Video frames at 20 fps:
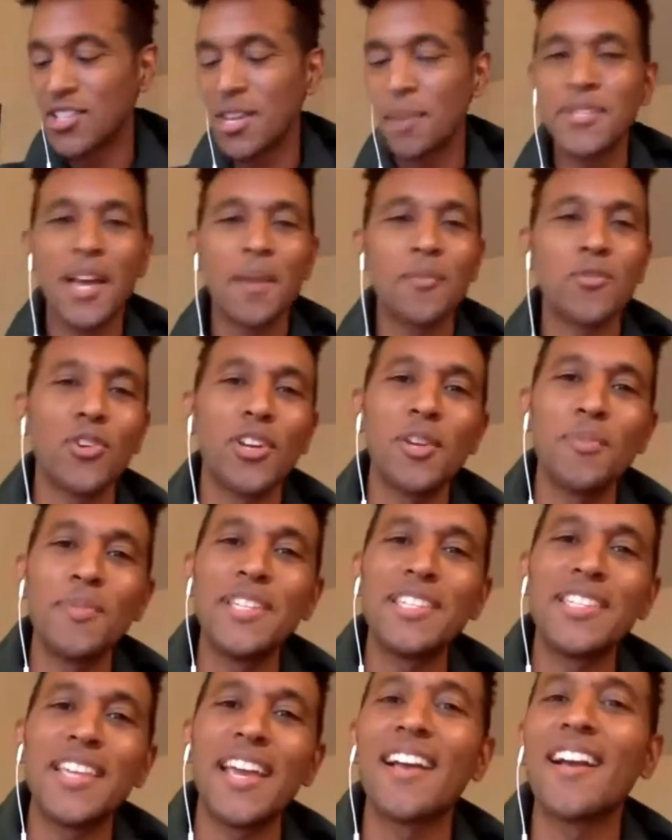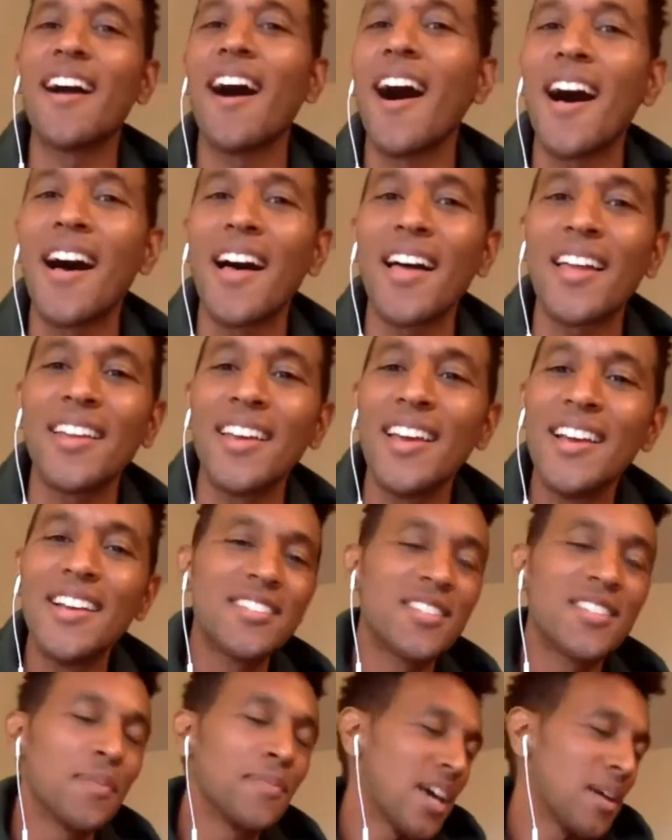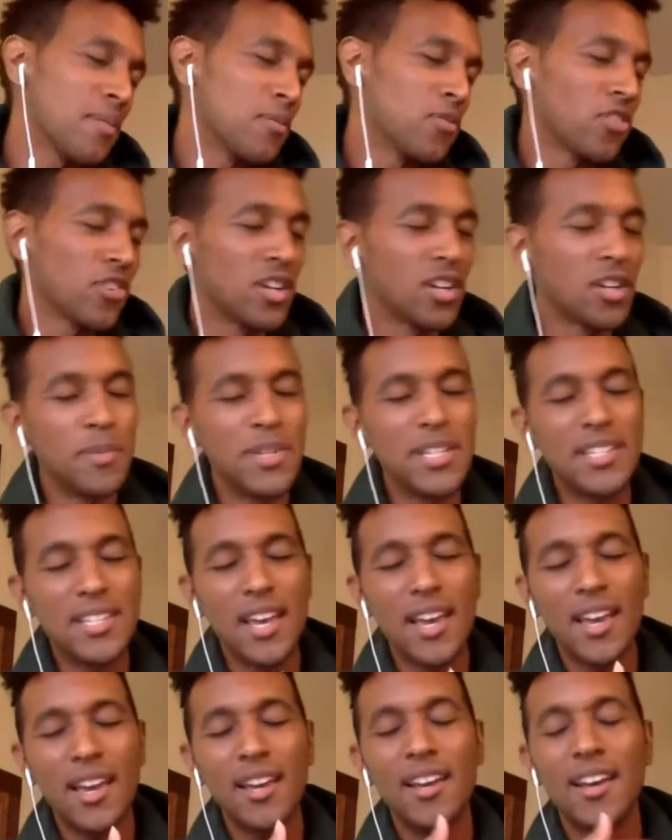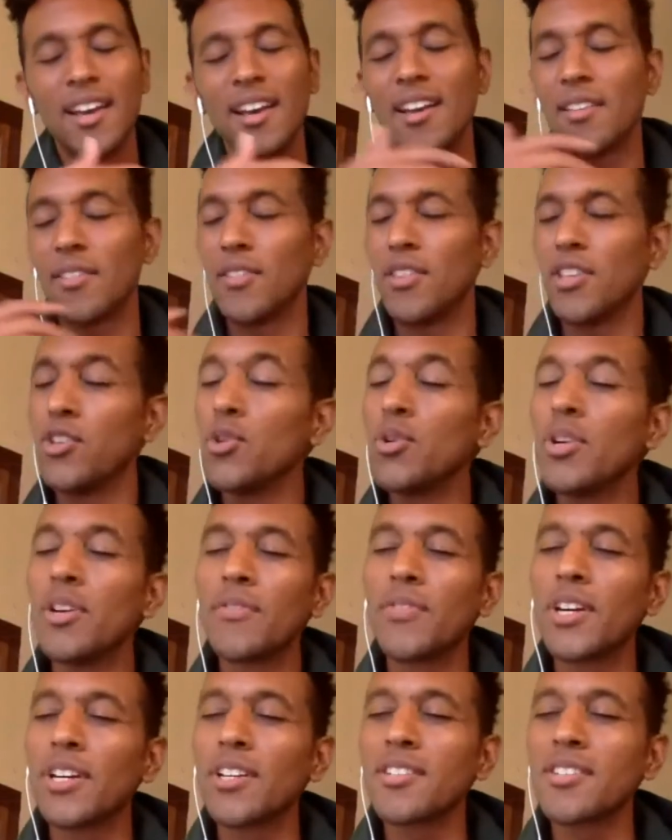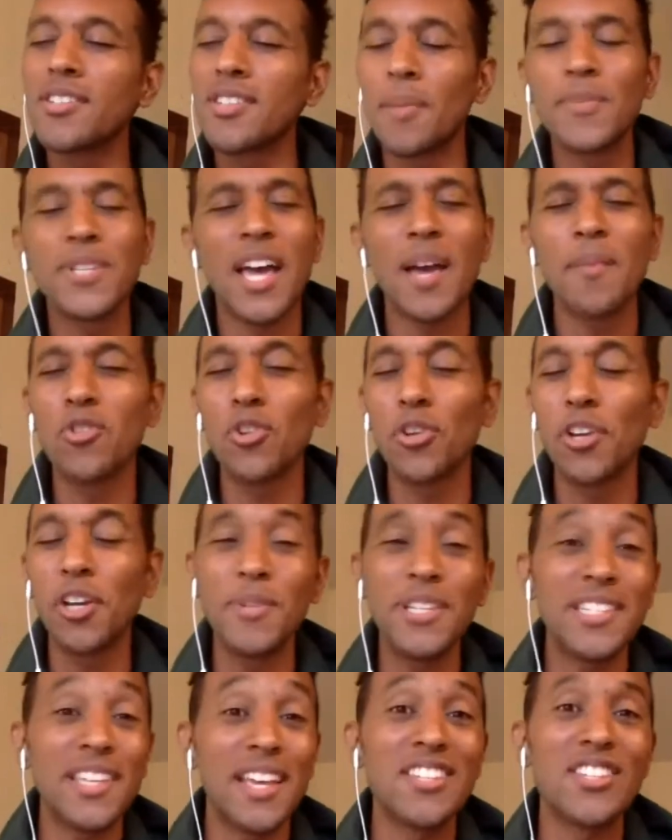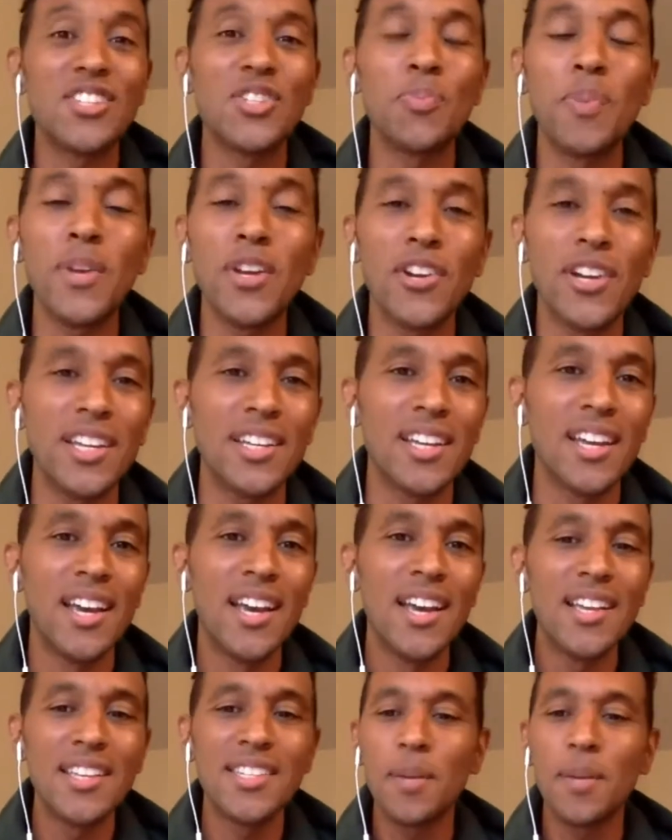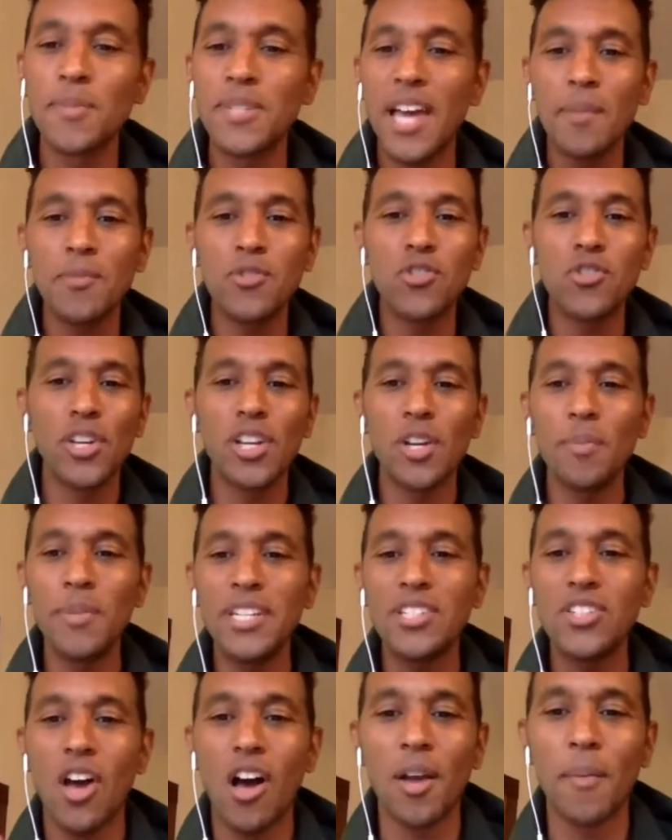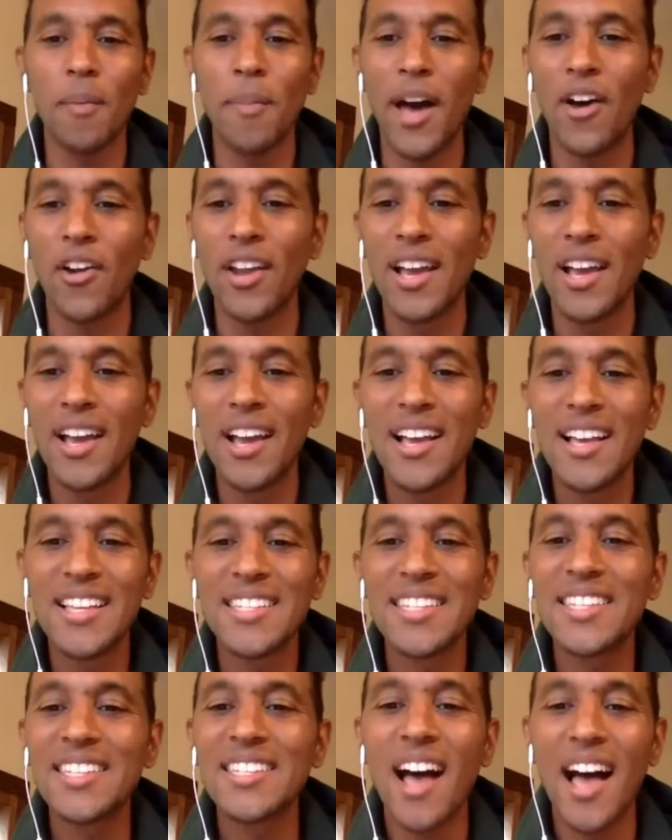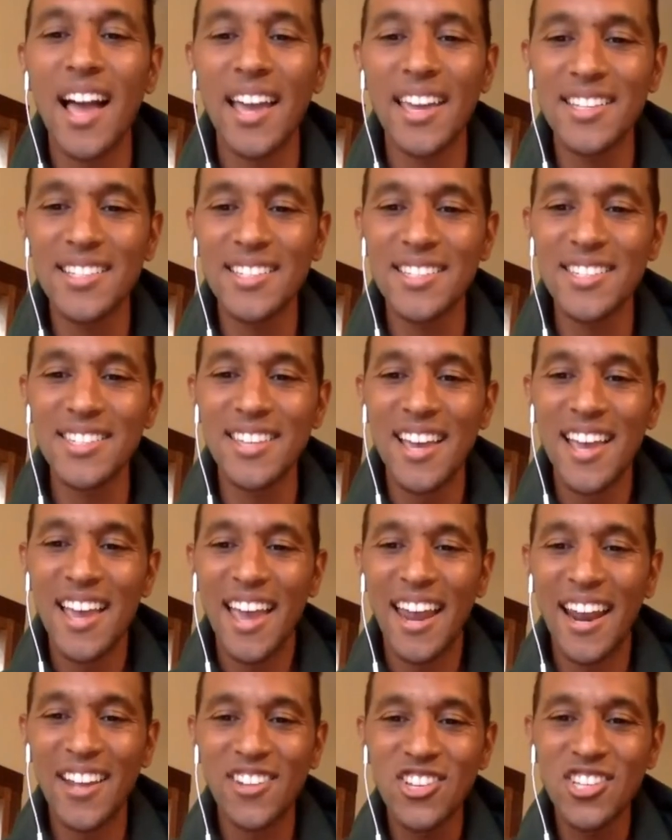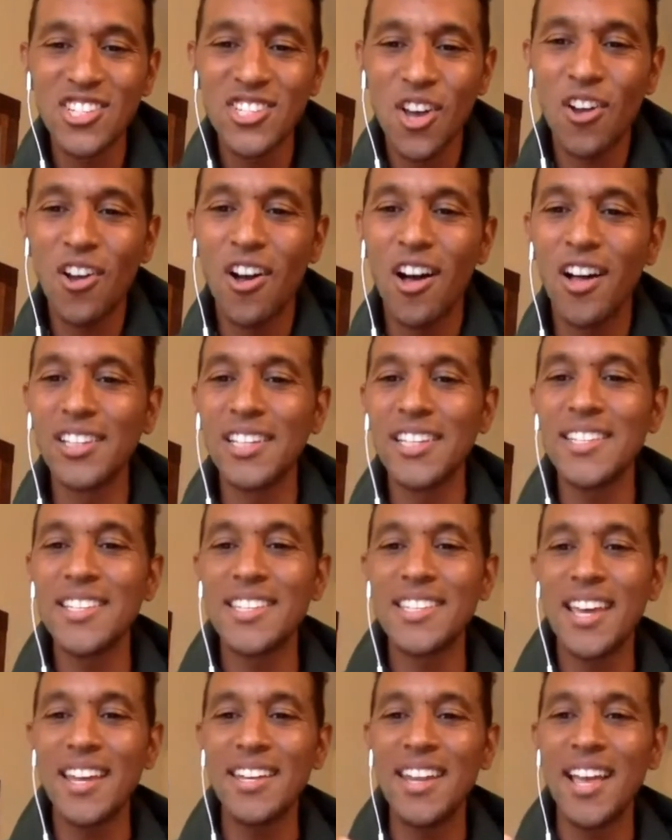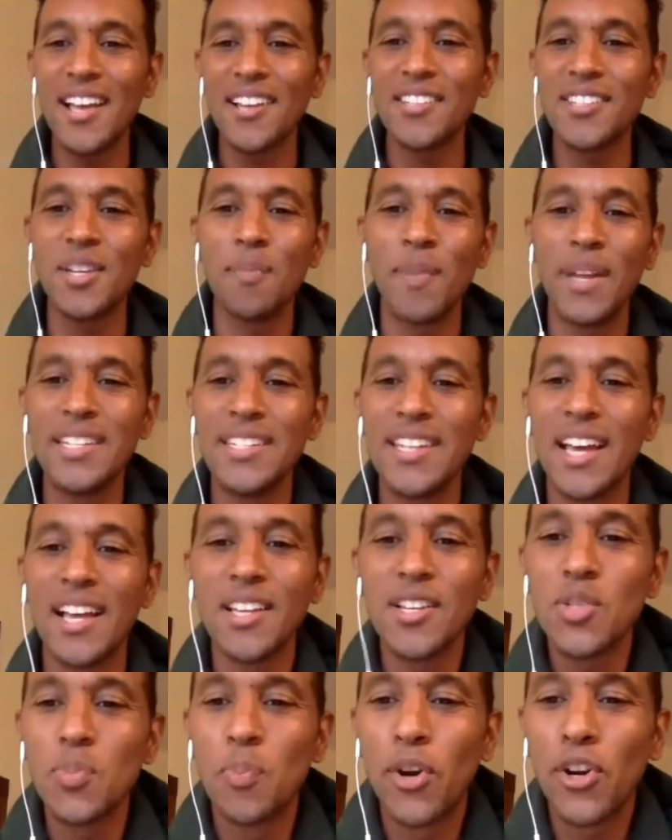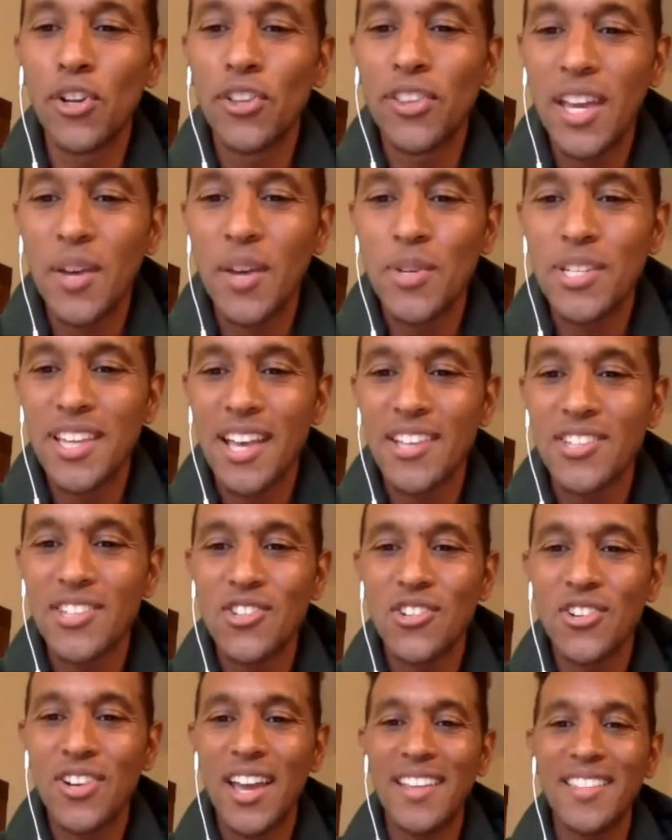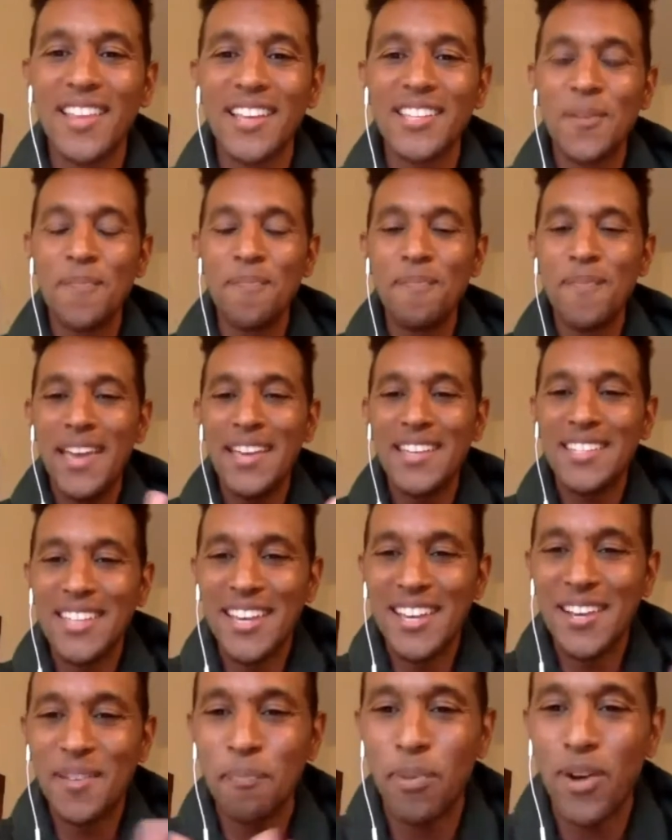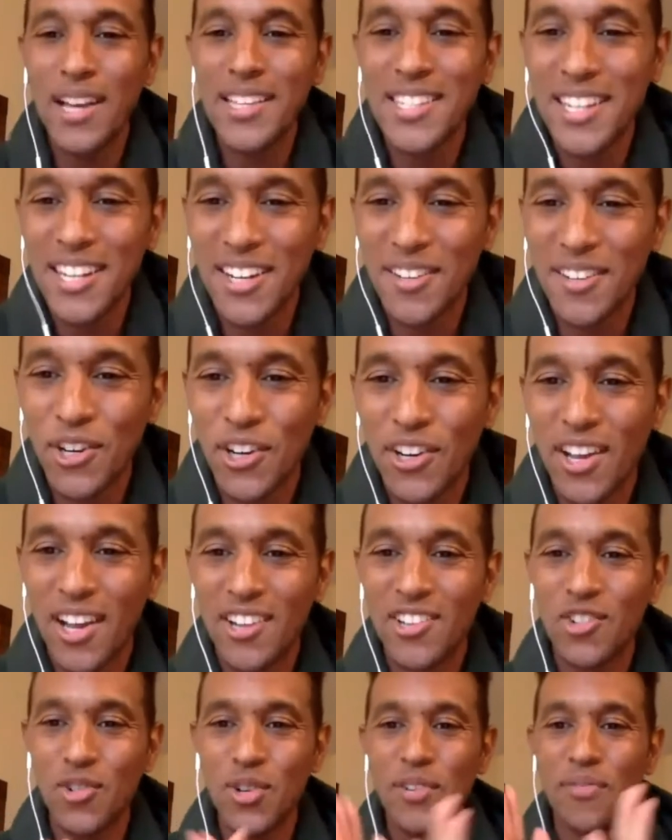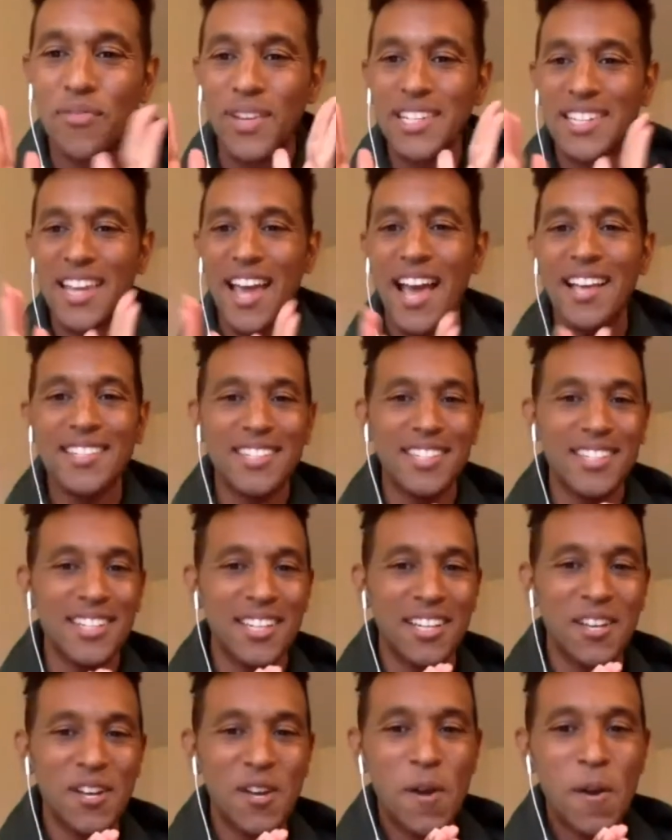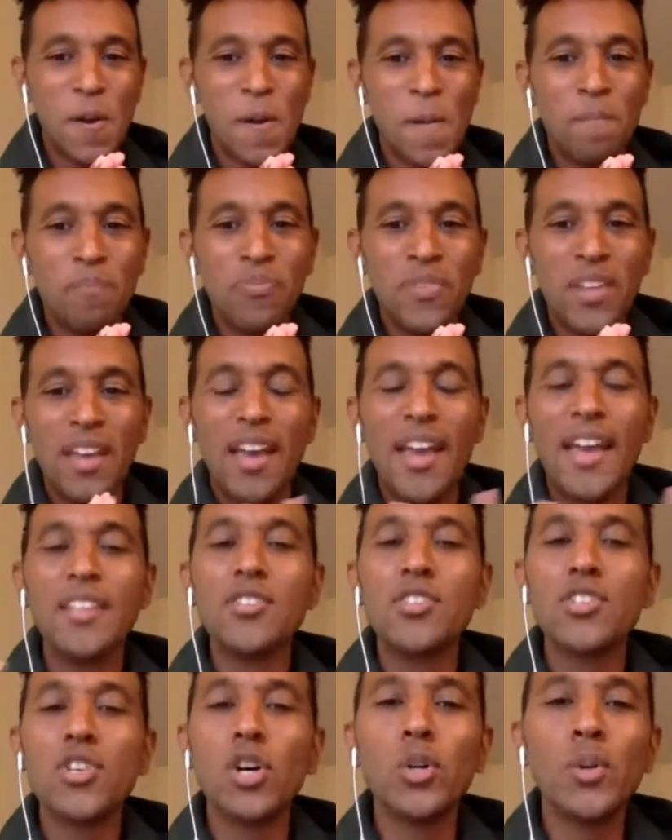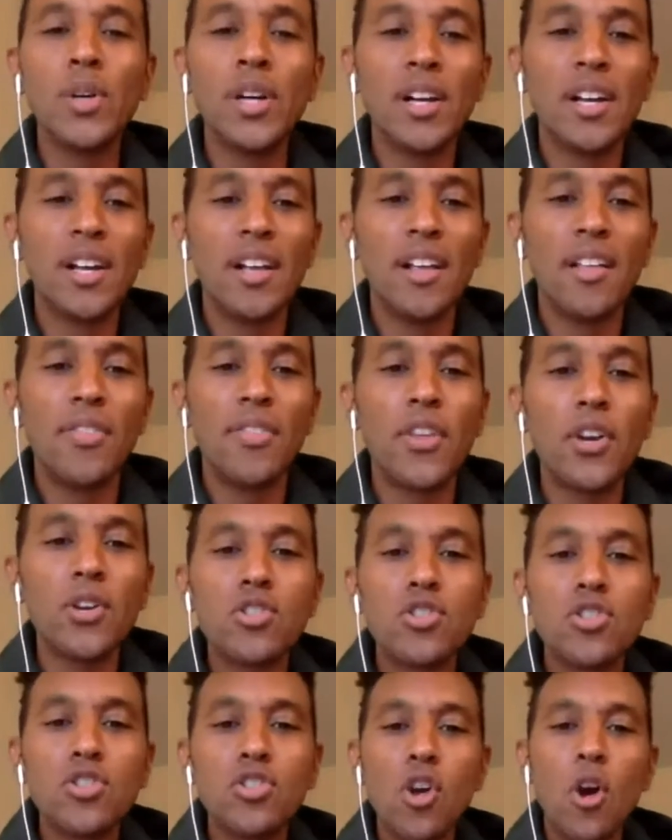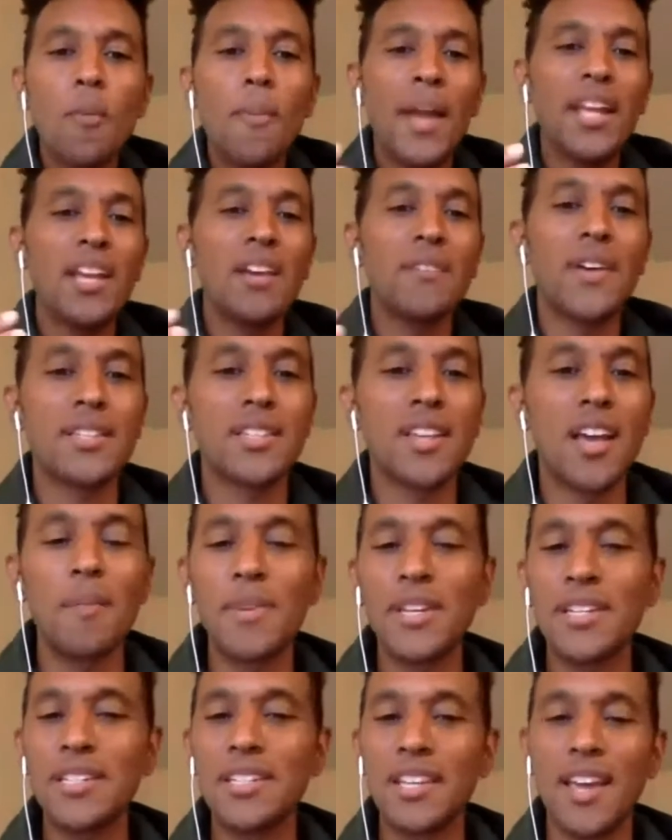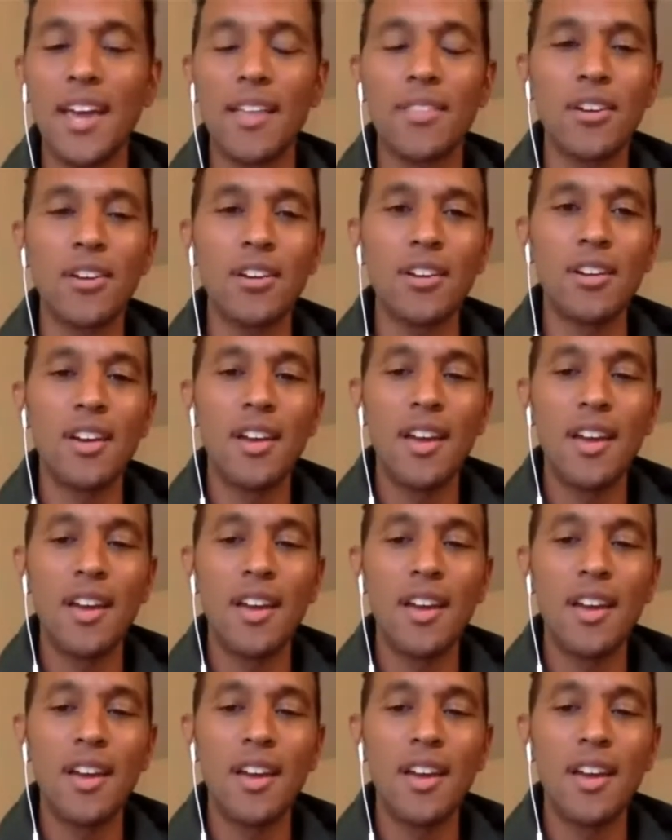Sometimes you'll hear me say God, sometimes you'll hear me say the universe, sometimes you'll hear me say spirit, sometimes you'll hear me talk about science. And I just saw Colleen said Nelson Mandela's birthday was yesterday. That's amazing. President of your country, fantastic. And so there's so many of us coming together.